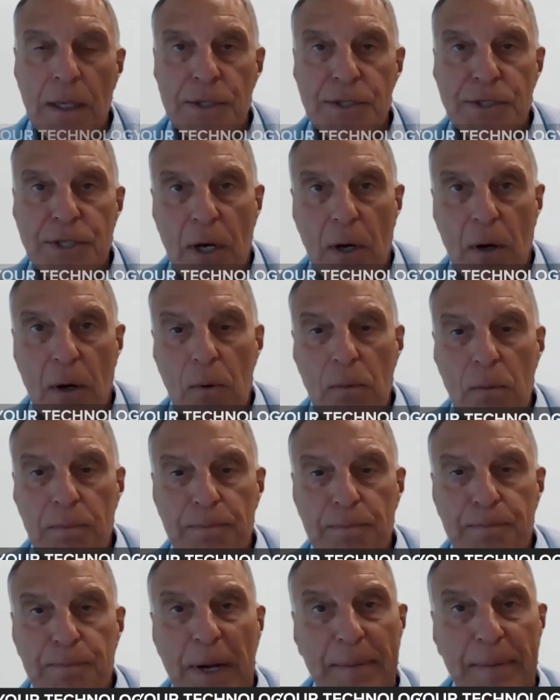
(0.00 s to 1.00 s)
So
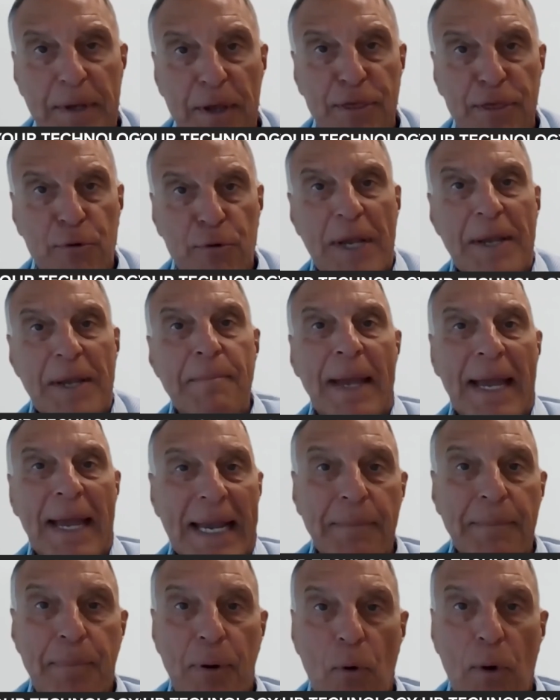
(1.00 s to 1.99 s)
probably three
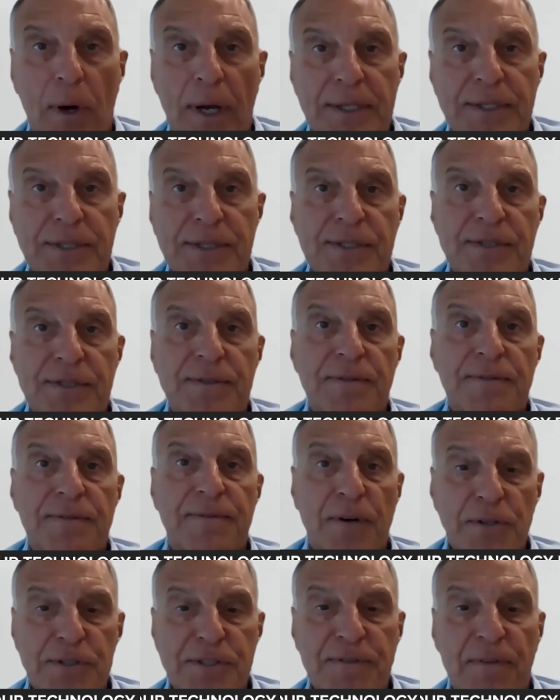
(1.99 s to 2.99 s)
main points.
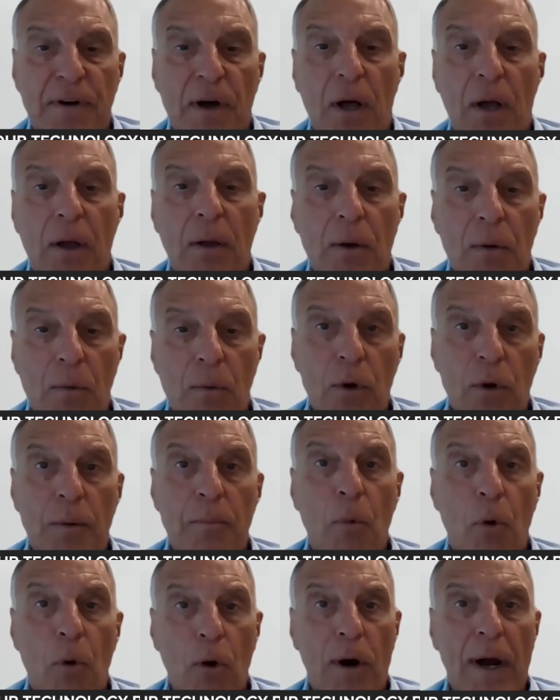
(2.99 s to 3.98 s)
First of all,
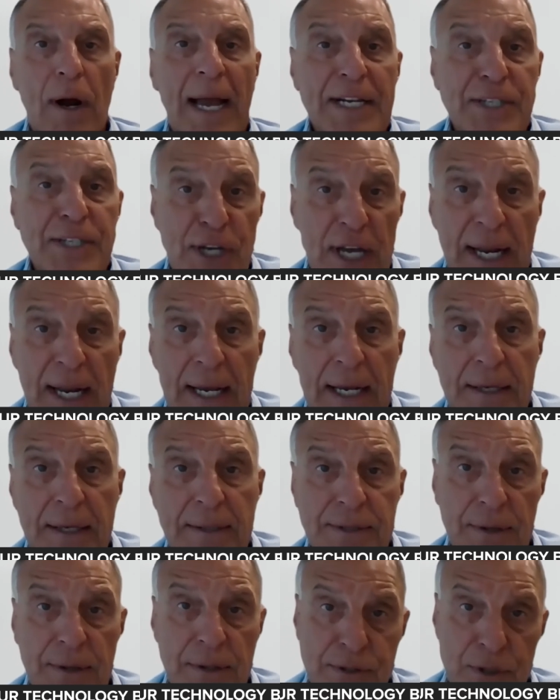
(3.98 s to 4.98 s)
we're more
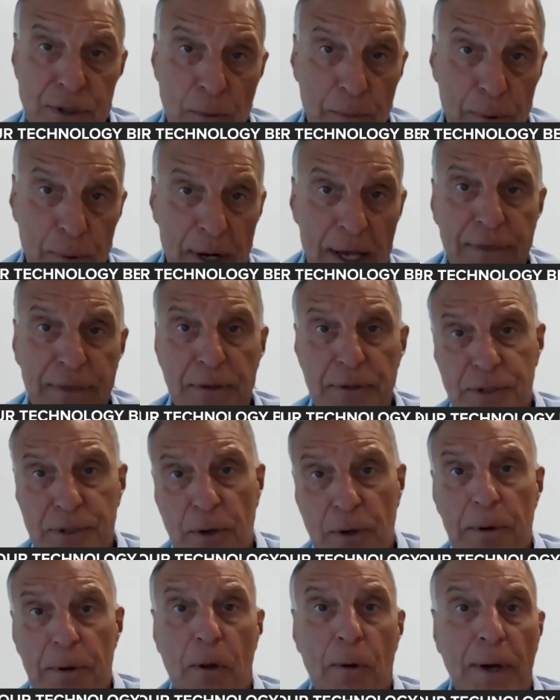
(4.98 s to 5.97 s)
hygienic, so there's no breath, there's
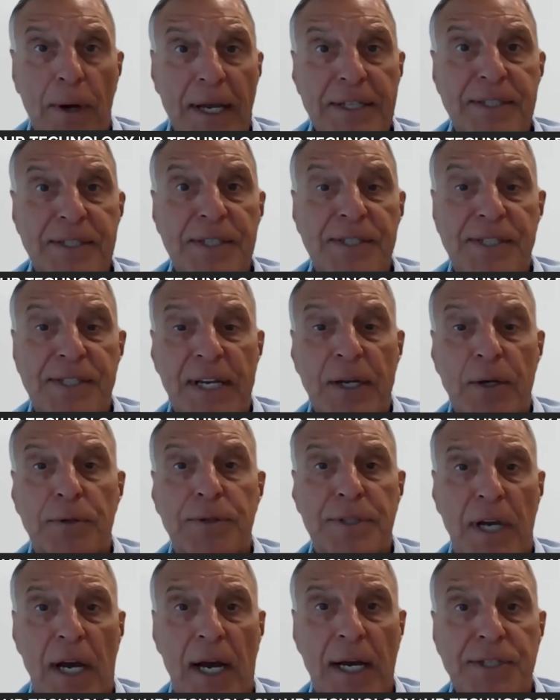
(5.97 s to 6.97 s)
no blowing, it's a single
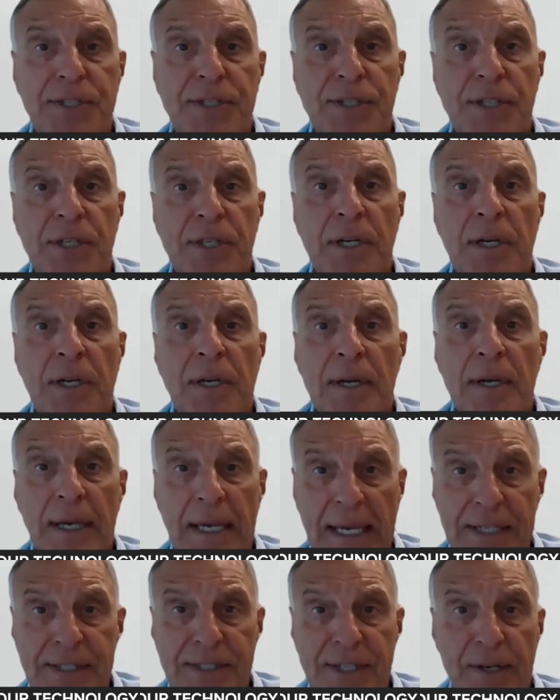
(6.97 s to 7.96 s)
touch.
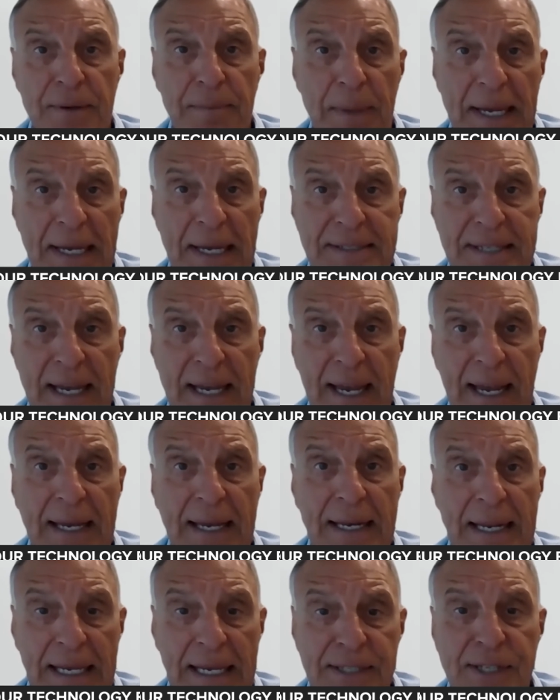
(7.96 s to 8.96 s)
Easy to
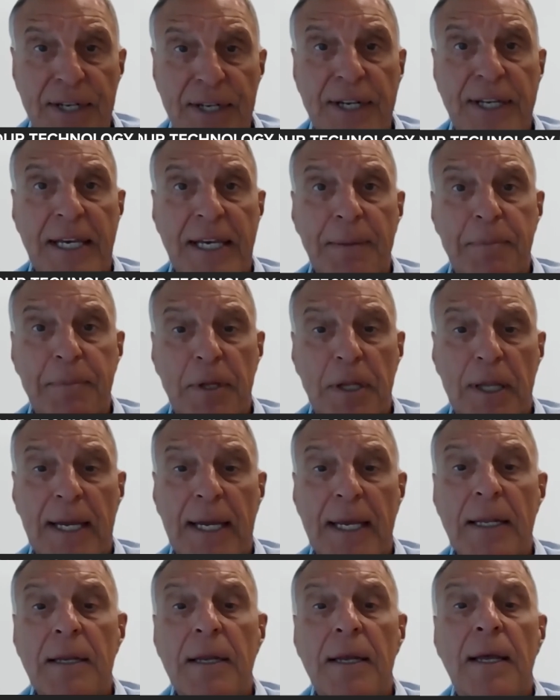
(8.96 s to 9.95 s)
maintain, easy to keep
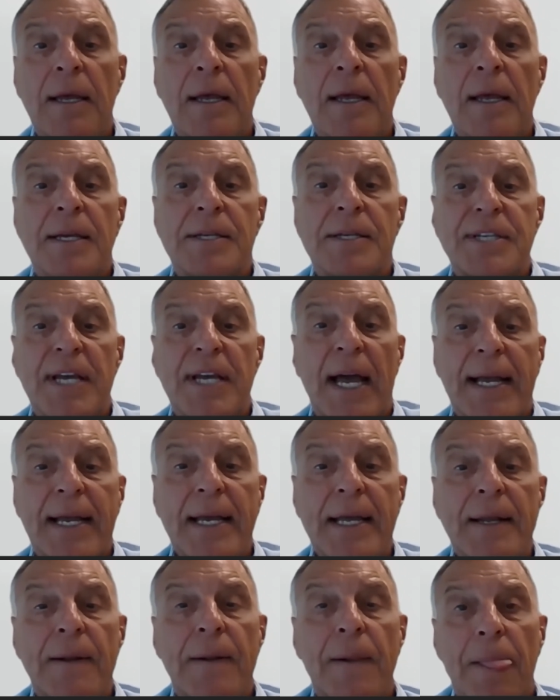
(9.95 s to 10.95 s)
clean.
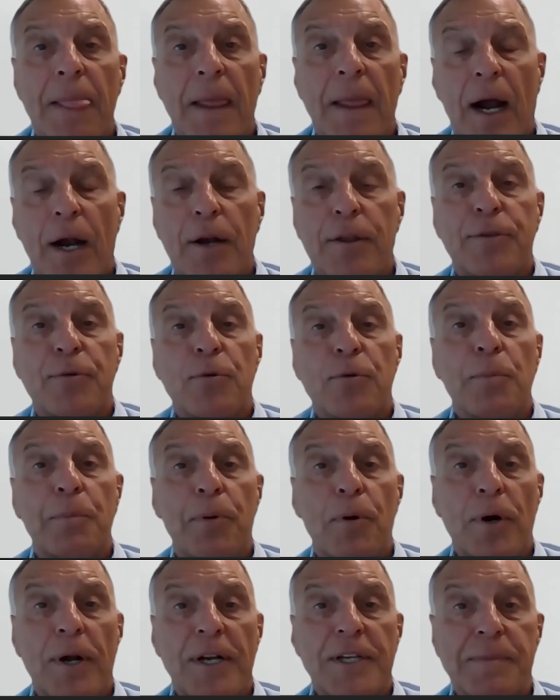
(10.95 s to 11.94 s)
Second, our
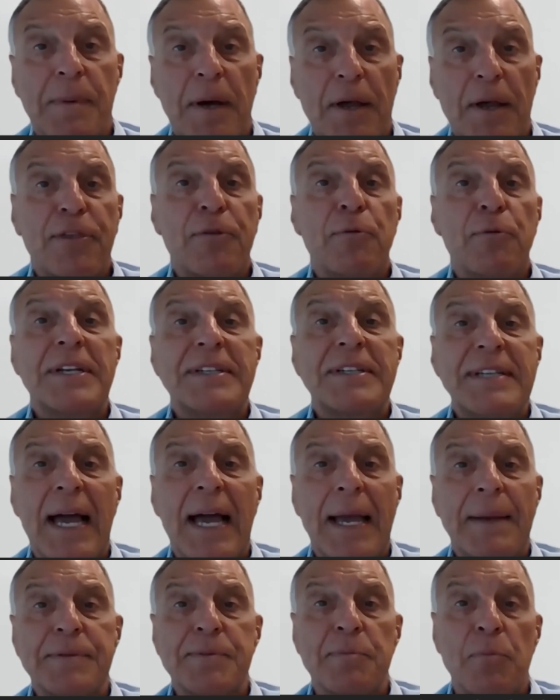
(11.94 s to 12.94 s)
throughput is about 3
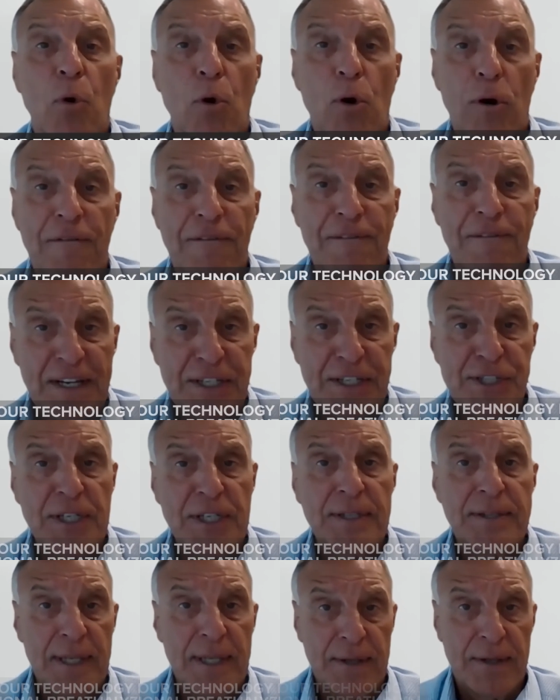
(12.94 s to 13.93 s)
times more
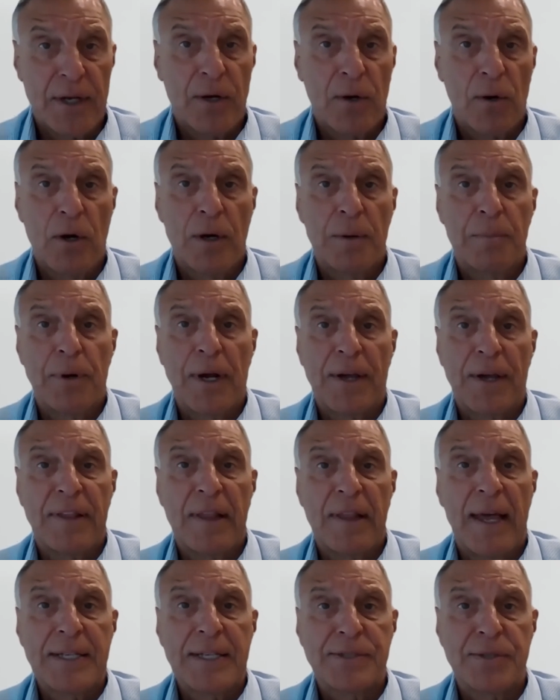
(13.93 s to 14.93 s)
efficient than the current
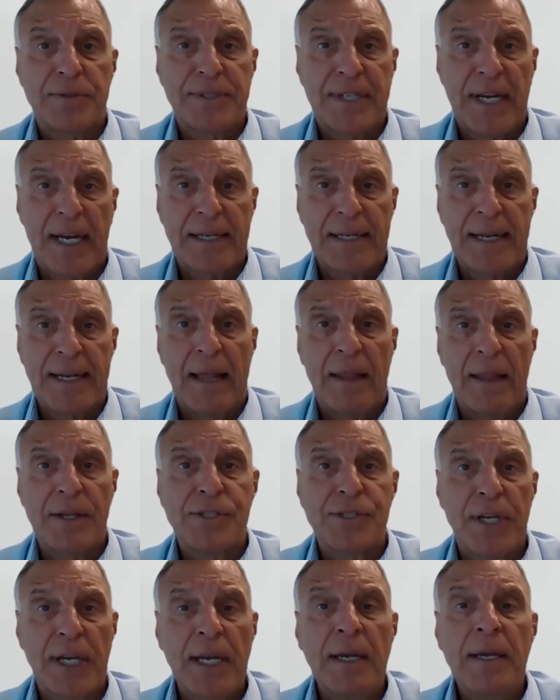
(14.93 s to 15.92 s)
breathalyzer
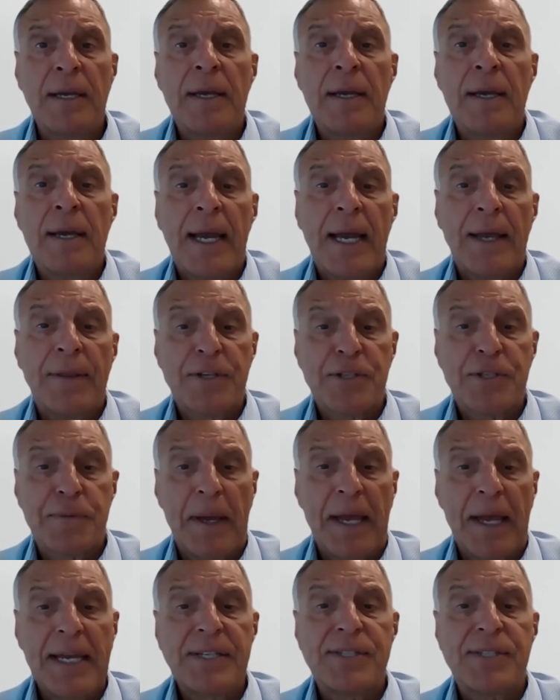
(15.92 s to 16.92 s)
technology in the
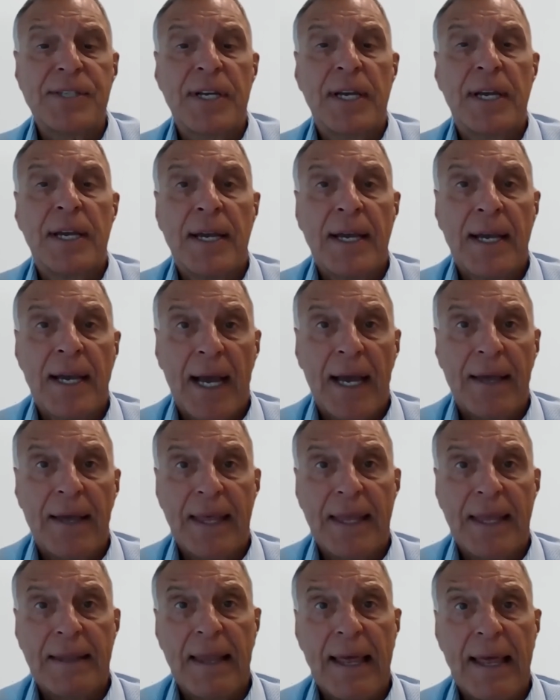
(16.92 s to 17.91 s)
space.
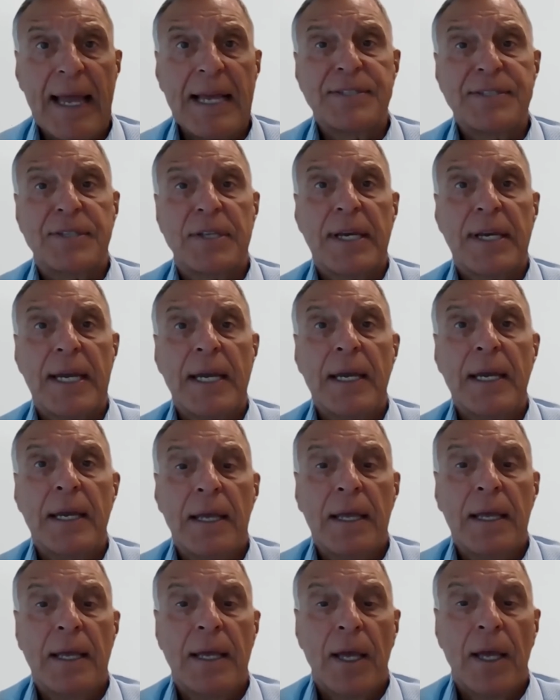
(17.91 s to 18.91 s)
And then lastly,
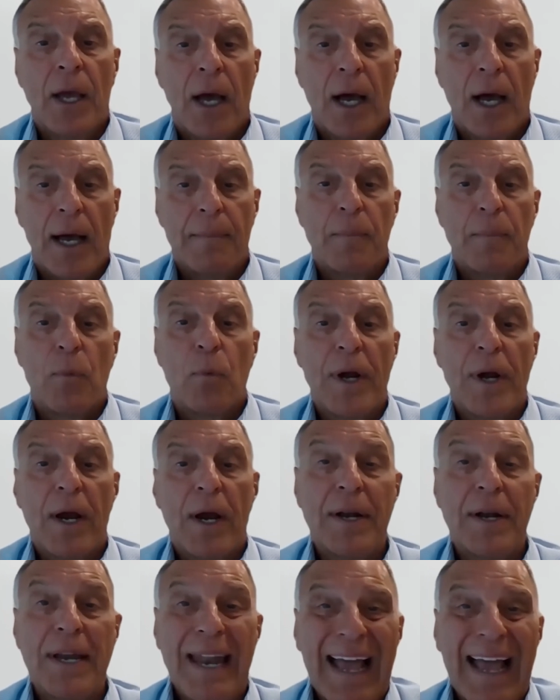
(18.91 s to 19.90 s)
we
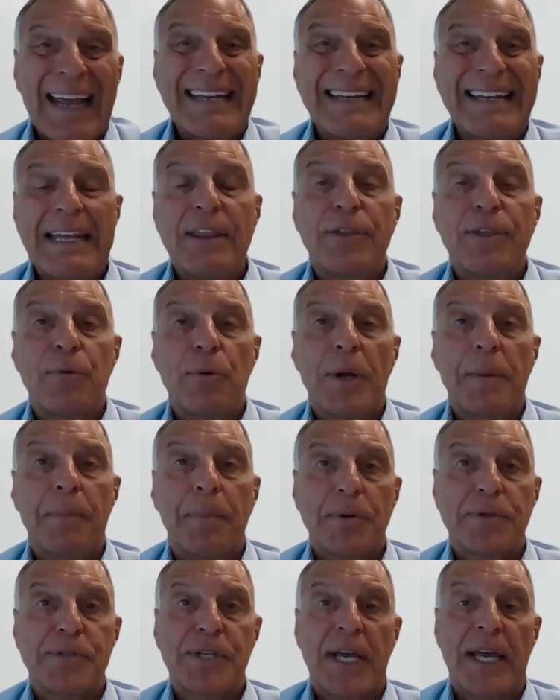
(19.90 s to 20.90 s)
are
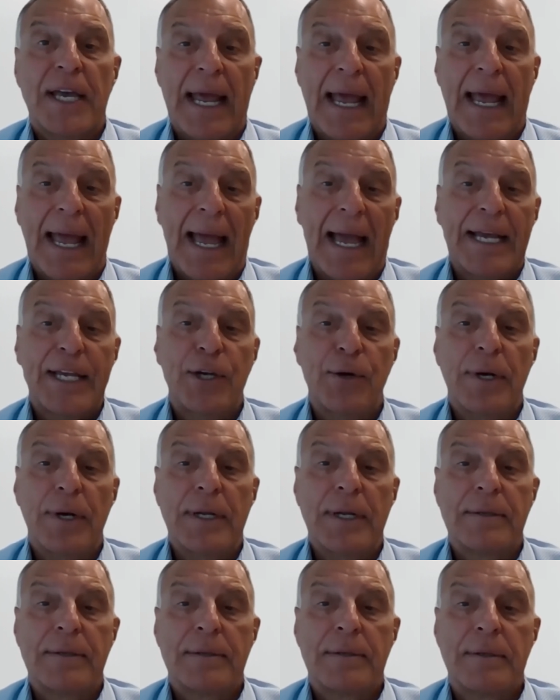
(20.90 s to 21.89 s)
93%
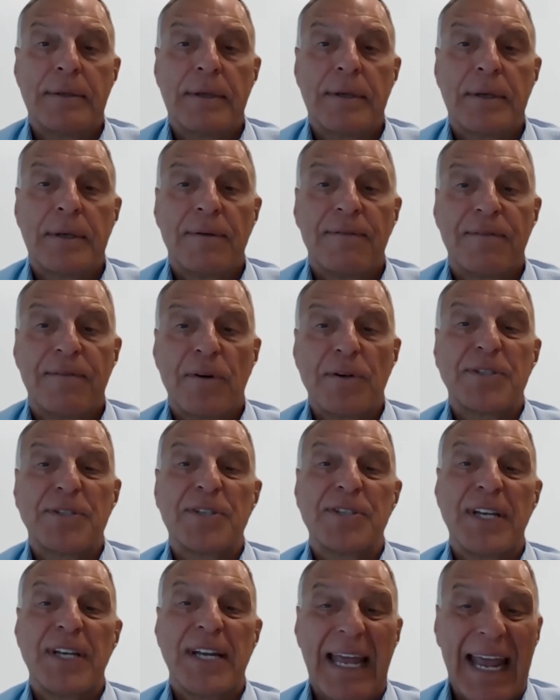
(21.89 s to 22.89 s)
accurate
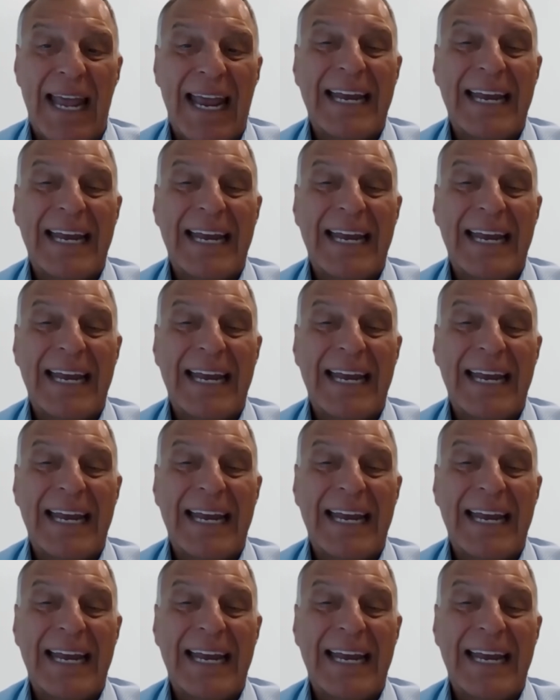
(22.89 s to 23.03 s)
versus an